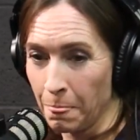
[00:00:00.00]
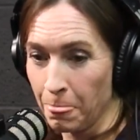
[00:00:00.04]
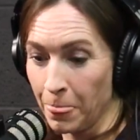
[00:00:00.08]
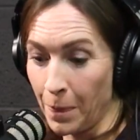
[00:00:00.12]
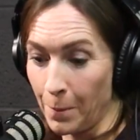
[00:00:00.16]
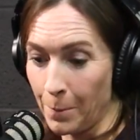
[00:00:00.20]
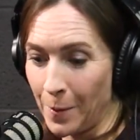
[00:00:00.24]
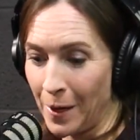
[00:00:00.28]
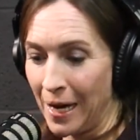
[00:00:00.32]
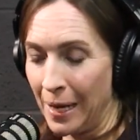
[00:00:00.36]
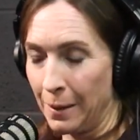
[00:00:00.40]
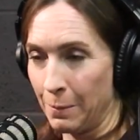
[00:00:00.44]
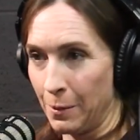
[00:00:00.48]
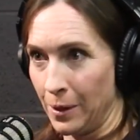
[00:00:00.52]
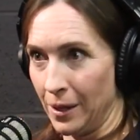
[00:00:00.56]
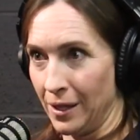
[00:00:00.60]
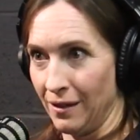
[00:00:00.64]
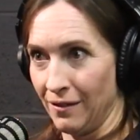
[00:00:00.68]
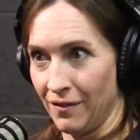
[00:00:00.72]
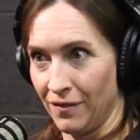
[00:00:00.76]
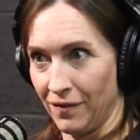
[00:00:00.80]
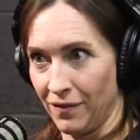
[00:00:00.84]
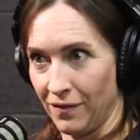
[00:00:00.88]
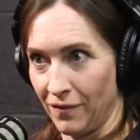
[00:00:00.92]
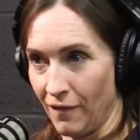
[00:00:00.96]
But I
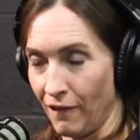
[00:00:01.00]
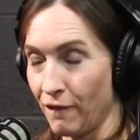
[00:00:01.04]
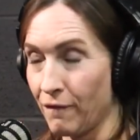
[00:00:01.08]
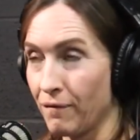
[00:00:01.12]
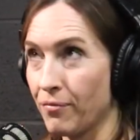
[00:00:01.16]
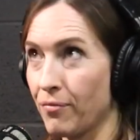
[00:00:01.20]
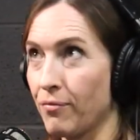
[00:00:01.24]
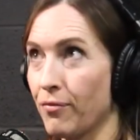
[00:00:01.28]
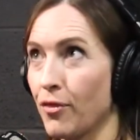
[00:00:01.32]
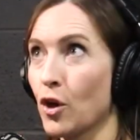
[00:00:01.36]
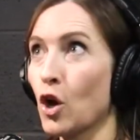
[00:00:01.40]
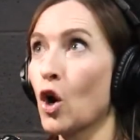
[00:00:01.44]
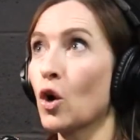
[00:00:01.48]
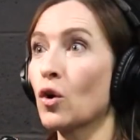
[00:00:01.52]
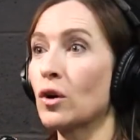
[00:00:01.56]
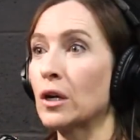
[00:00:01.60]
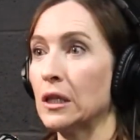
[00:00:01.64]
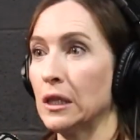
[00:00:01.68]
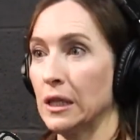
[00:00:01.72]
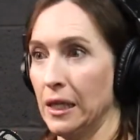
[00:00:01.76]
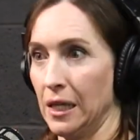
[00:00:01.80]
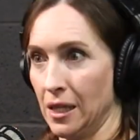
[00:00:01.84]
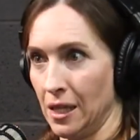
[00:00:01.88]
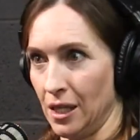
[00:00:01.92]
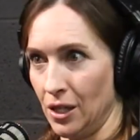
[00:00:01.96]
believe
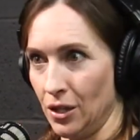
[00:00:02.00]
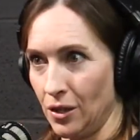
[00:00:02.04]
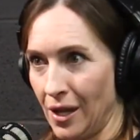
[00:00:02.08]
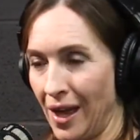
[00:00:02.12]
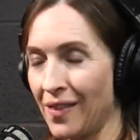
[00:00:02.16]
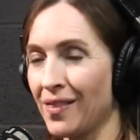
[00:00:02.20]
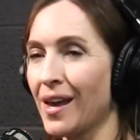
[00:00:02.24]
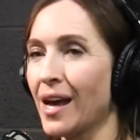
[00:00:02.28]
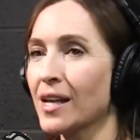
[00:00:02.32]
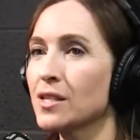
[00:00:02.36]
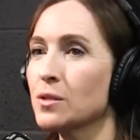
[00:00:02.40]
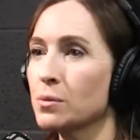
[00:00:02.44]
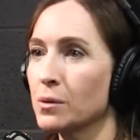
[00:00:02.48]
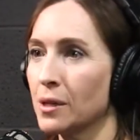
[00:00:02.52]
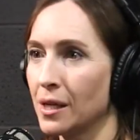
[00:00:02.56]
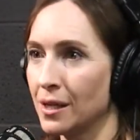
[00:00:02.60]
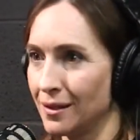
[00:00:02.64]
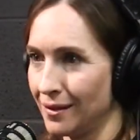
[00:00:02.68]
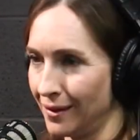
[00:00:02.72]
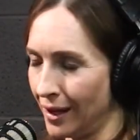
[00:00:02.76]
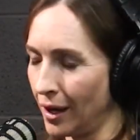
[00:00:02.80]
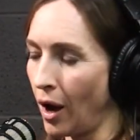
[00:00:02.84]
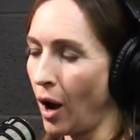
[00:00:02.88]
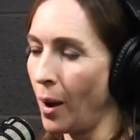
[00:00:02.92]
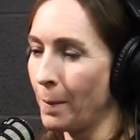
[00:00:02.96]
thoroughly. And that's what
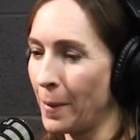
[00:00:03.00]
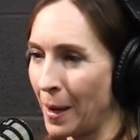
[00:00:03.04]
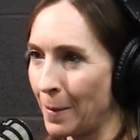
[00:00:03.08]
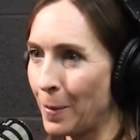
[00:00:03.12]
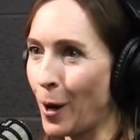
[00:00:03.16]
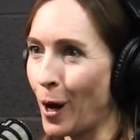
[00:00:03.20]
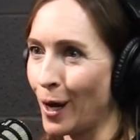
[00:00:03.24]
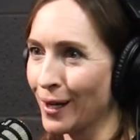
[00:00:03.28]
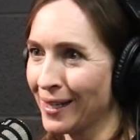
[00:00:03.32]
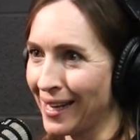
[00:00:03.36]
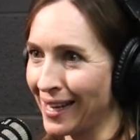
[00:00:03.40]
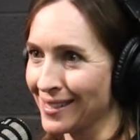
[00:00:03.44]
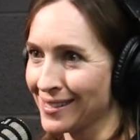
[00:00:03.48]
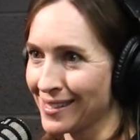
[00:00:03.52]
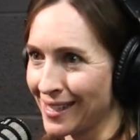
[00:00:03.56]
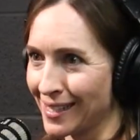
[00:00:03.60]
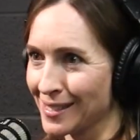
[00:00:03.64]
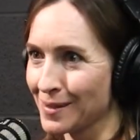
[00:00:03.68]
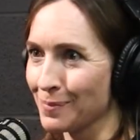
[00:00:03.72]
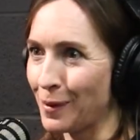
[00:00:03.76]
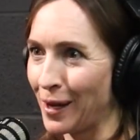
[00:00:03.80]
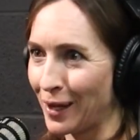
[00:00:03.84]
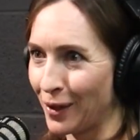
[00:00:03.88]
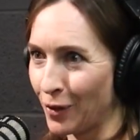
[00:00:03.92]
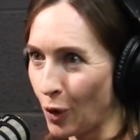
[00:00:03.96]
on my podcast, that's
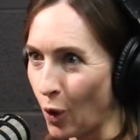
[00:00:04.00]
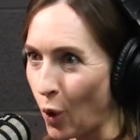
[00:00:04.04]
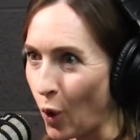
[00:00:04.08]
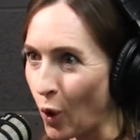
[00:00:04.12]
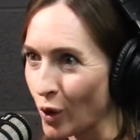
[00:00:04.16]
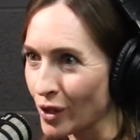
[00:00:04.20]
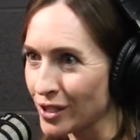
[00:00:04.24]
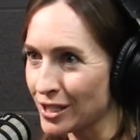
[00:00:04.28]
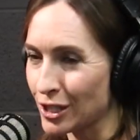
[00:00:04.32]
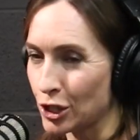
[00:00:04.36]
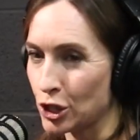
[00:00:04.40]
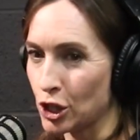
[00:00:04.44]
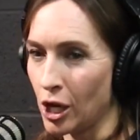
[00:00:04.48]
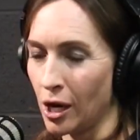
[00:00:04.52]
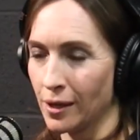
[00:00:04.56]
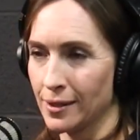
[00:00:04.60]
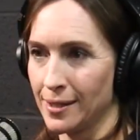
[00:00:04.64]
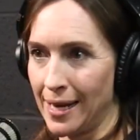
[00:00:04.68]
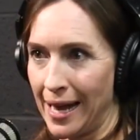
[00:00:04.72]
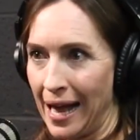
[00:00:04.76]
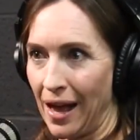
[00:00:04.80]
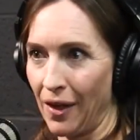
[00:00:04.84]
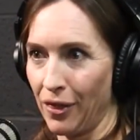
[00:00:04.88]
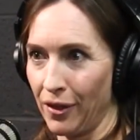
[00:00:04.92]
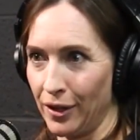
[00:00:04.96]
my goal, is to talk to
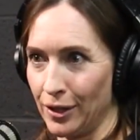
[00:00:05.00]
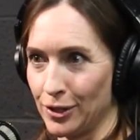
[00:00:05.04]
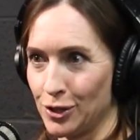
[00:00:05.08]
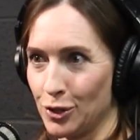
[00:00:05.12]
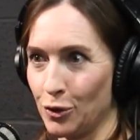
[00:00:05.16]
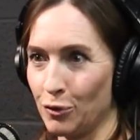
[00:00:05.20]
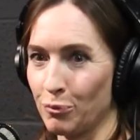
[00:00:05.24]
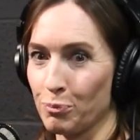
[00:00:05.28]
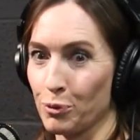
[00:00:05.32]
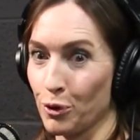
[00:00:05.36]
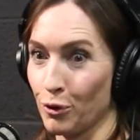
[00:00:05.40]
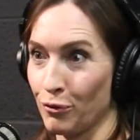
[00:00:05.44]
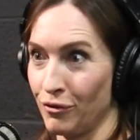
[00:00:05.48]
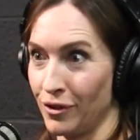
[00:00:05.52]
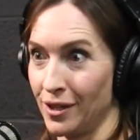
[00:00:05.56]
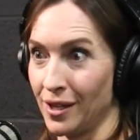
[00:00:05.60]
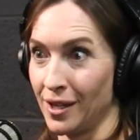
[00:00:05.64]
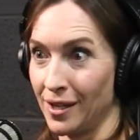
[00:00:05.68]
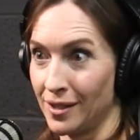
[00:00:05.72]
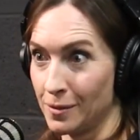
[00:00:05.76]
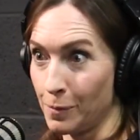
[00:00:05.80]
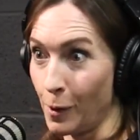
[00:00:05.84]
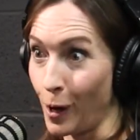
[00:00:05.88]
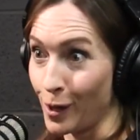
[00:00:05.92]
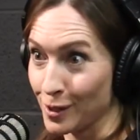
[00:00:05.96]
athletes who have proven that
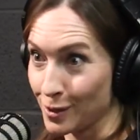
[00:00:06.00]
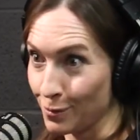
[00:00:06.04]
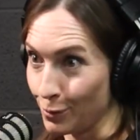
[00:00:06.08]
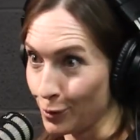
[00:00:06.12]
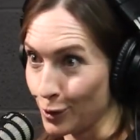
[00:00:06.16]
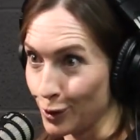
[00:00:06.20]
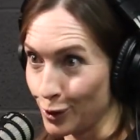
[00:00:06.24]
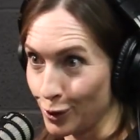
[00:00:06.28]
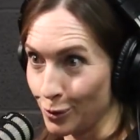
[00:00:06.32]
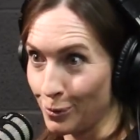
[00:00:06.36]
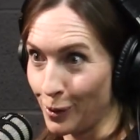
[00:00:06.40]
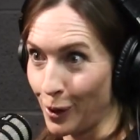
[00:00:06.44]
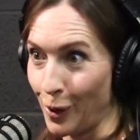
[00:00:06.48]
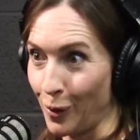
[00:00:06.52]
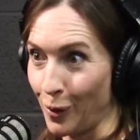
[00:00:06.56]
it's possible to do both.